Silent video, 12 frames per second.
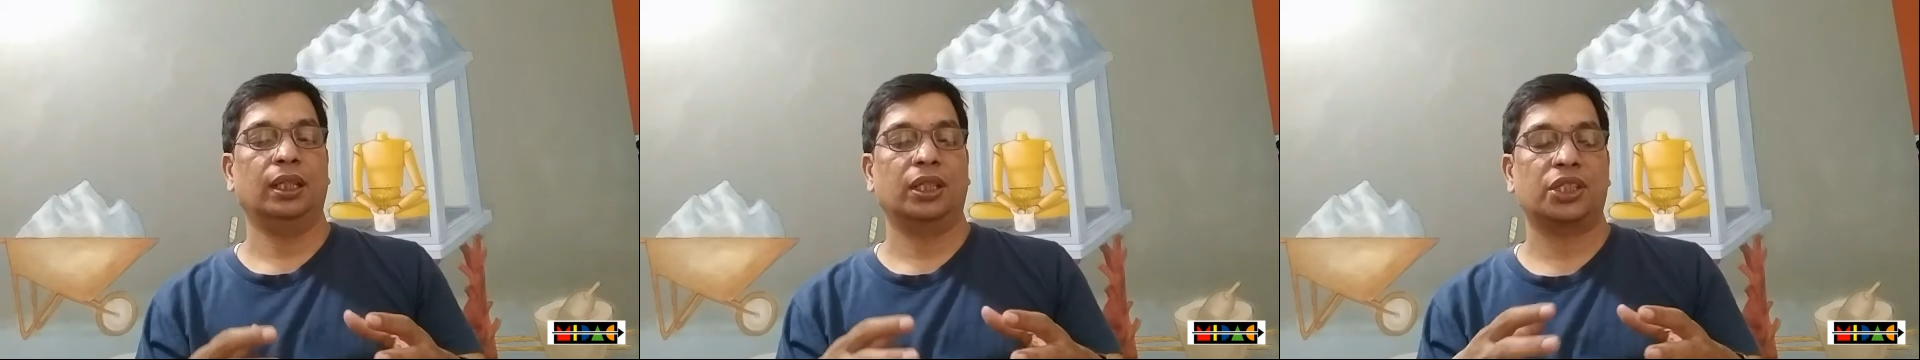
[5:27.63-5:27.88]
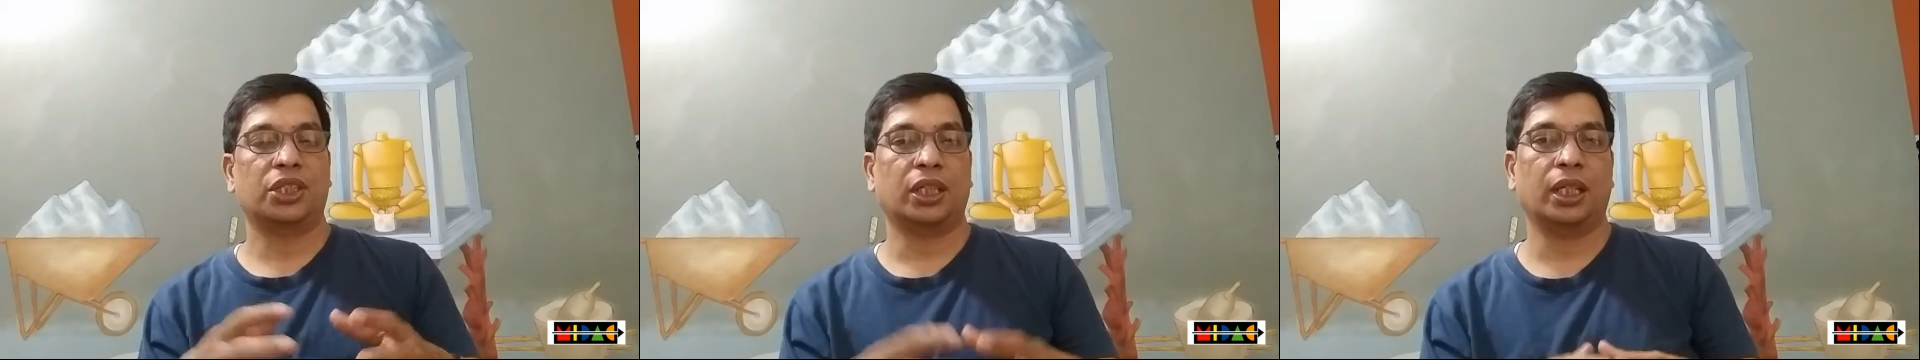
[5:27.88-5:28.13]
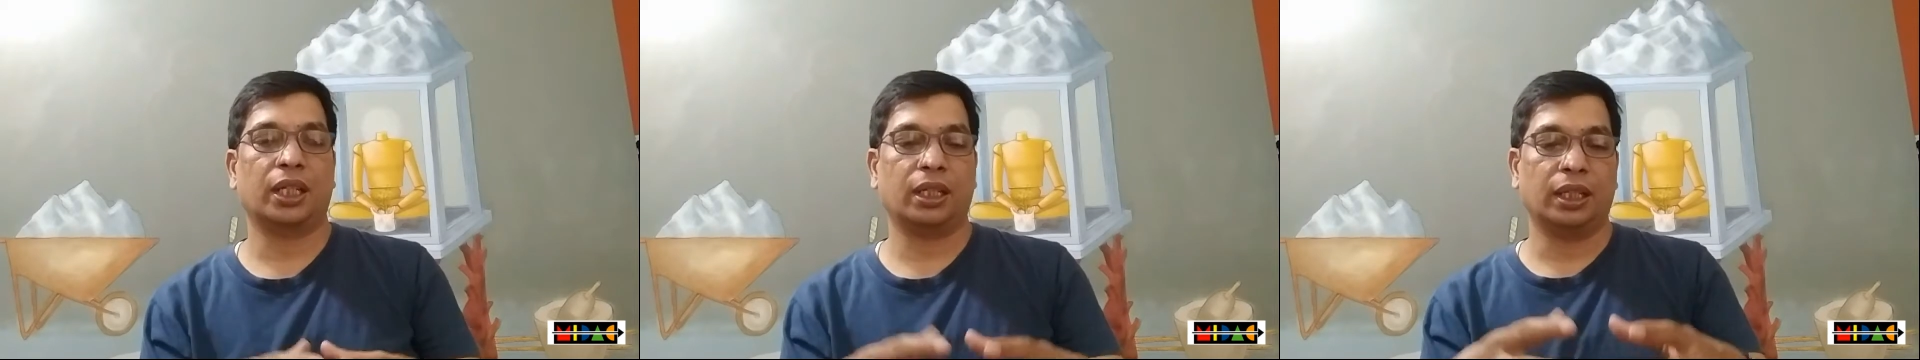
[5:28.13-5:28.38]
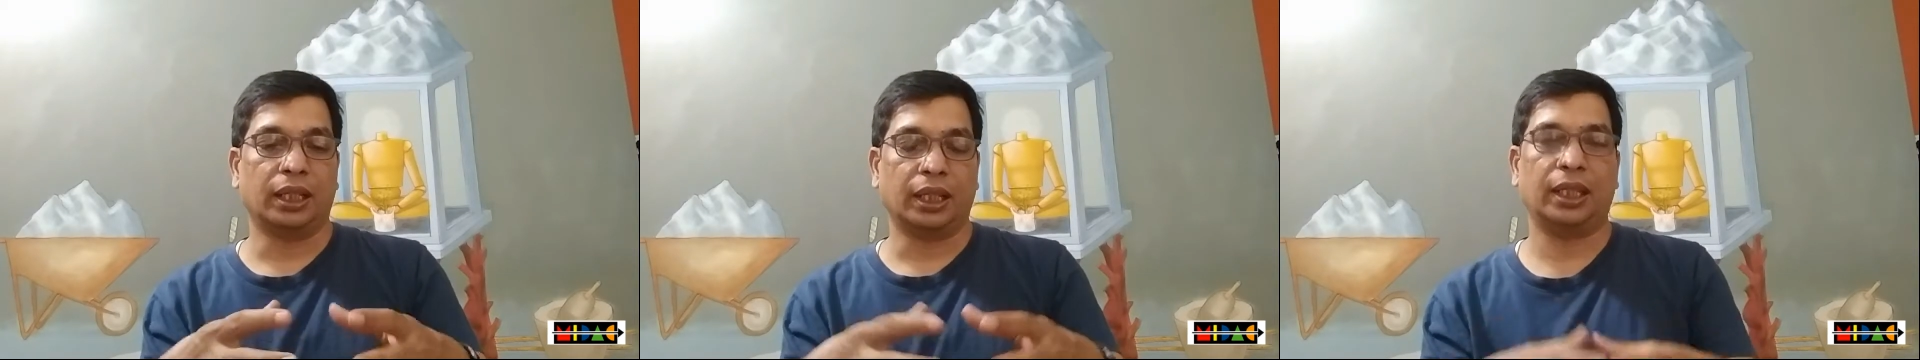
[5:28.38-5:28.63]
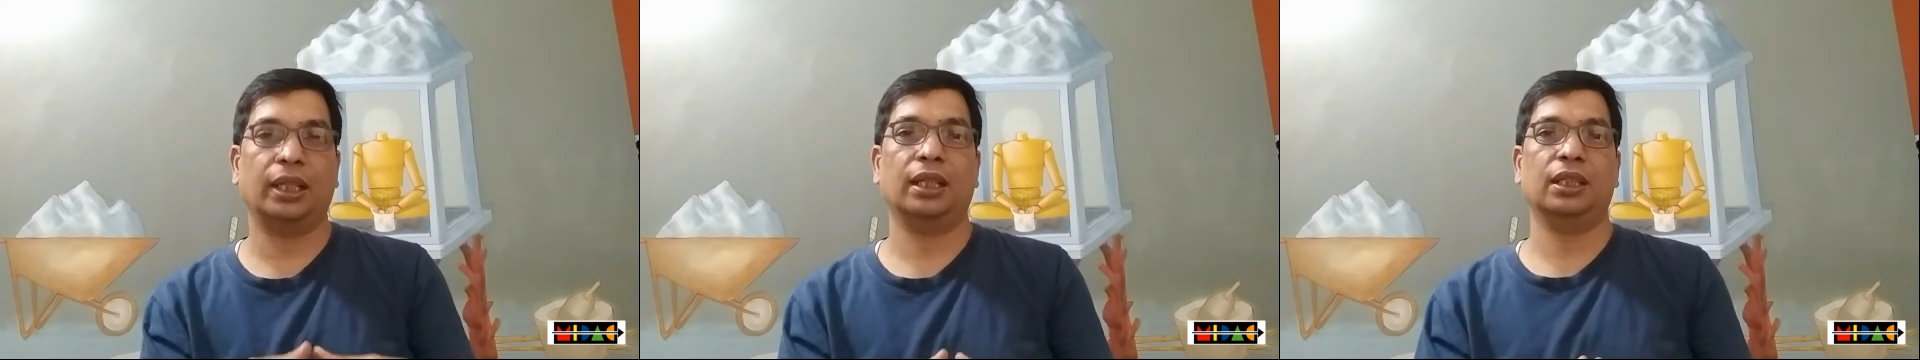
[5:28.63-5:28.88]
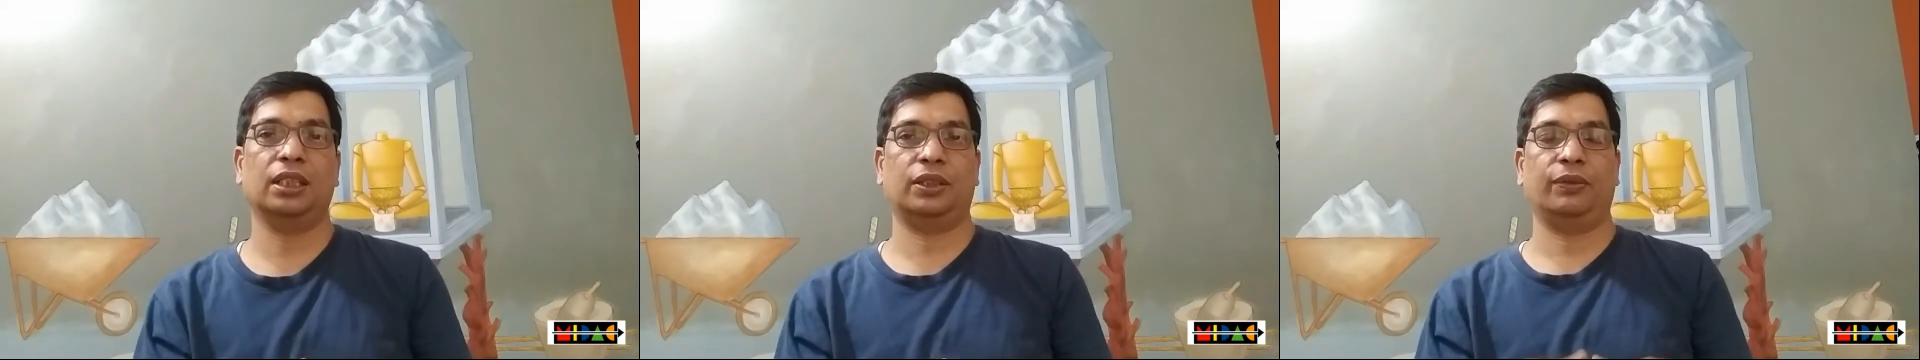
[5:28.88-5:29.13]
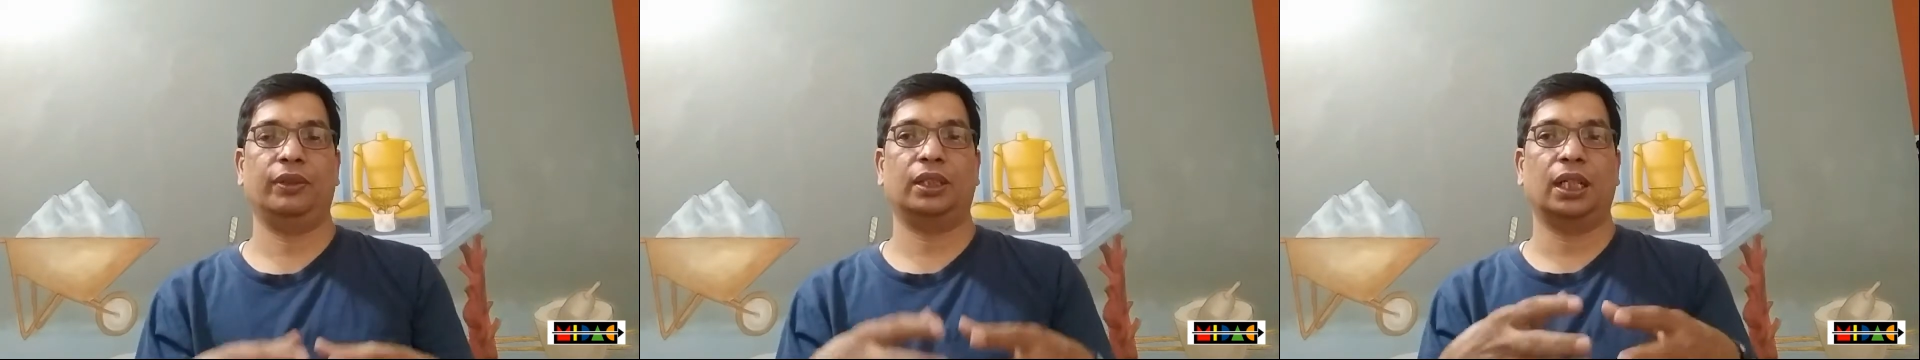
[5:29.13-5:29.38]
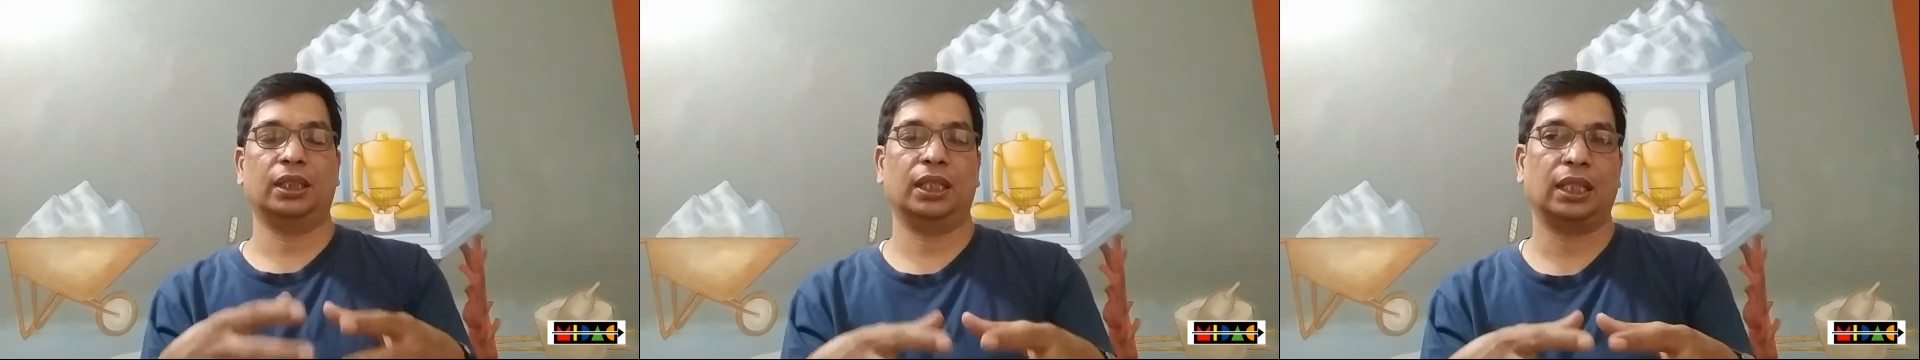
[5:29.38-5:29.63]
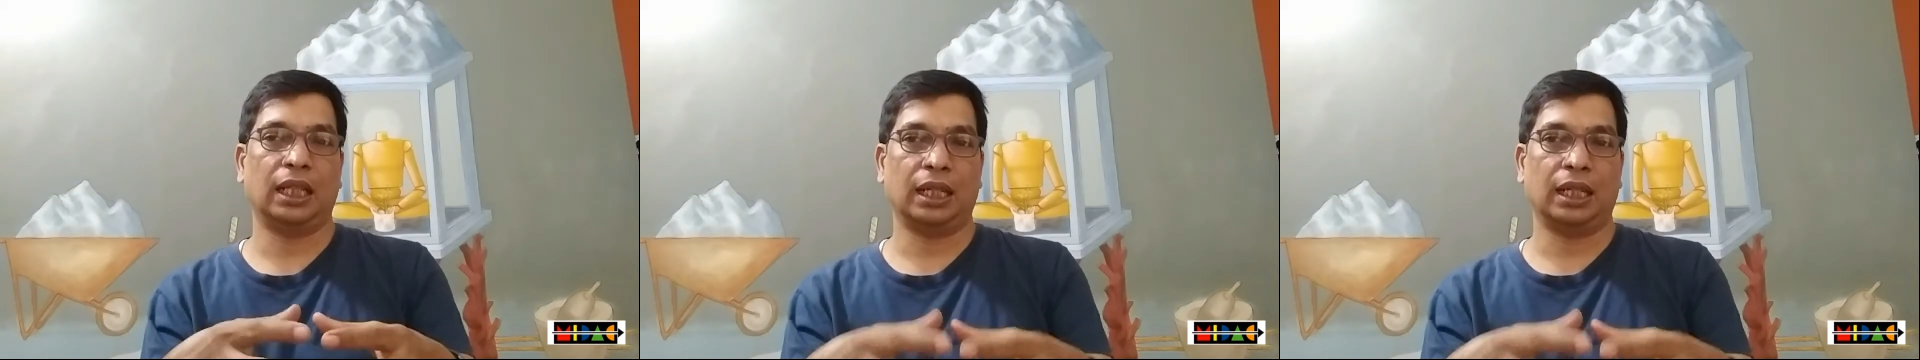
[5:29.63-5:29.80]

shared areas with other